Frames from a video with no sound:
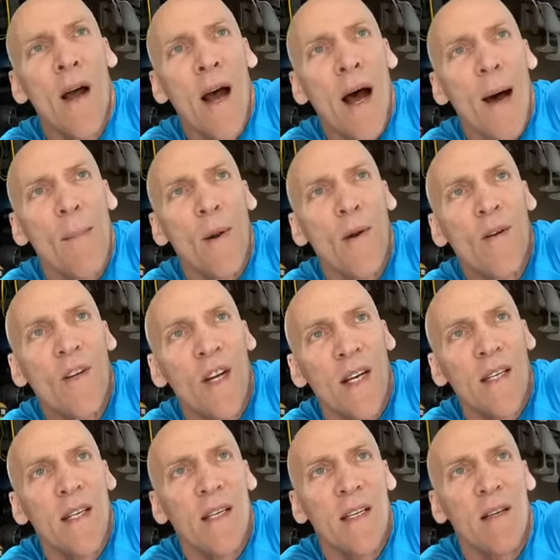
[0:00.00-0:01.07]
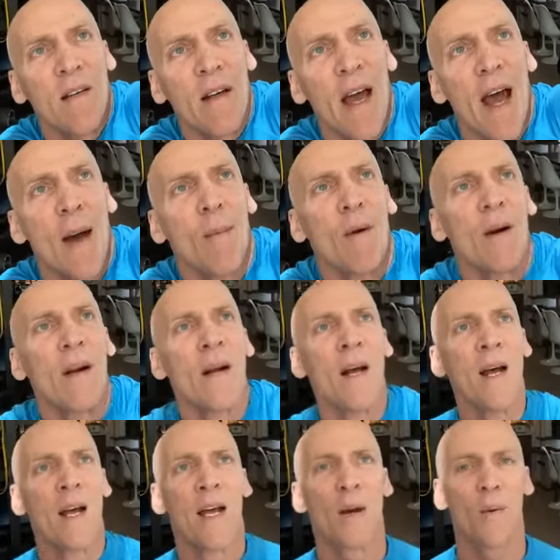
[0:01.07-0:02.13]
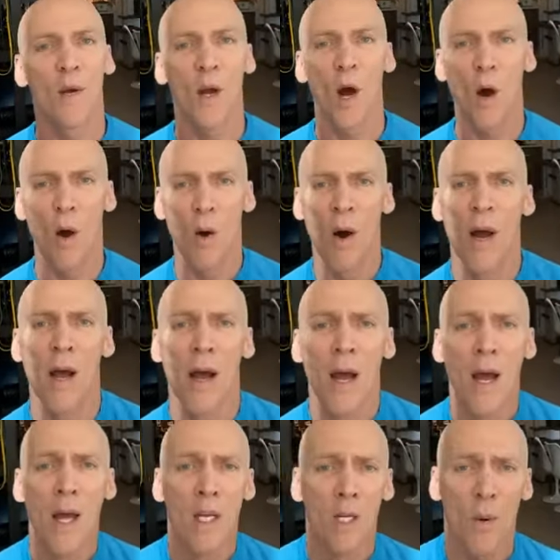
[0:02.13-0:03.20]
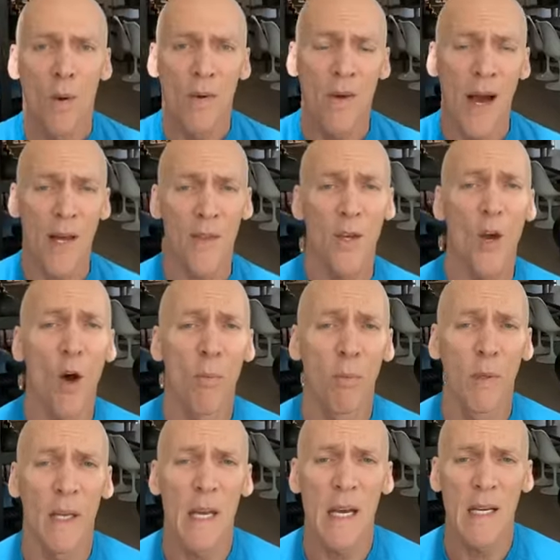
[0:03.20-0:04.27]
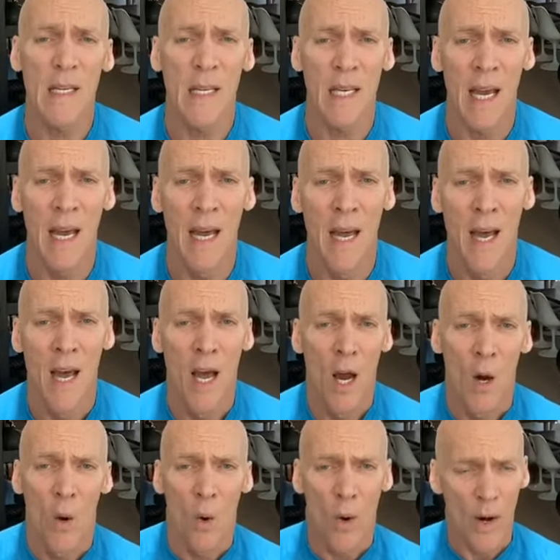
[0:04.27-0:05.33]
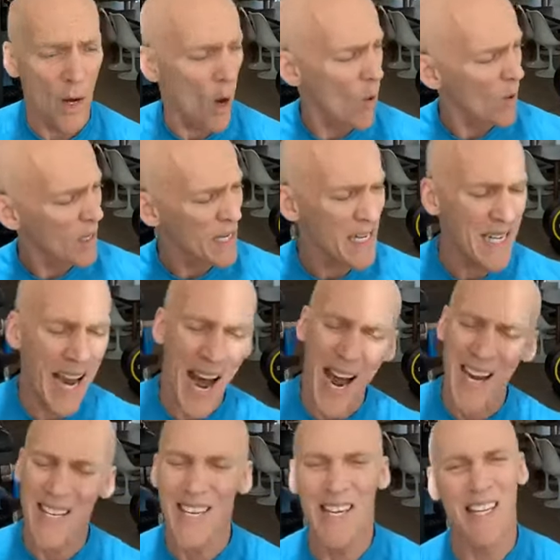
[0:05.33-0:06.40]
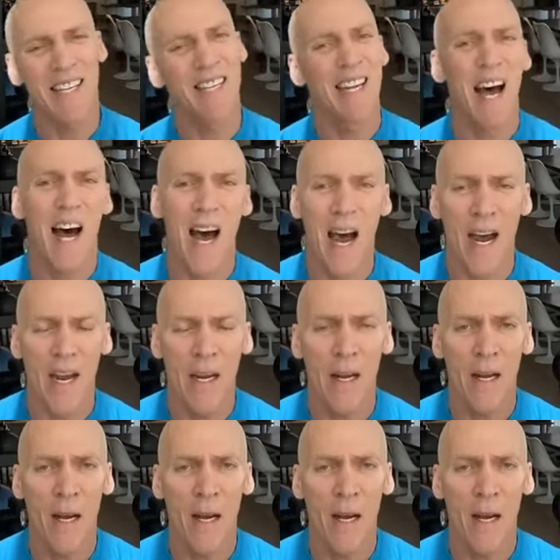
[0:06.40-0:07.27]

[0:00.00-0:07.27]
I'm gonna adjust this to the camera. Here we go. So we've got the obliques. We're going side to side.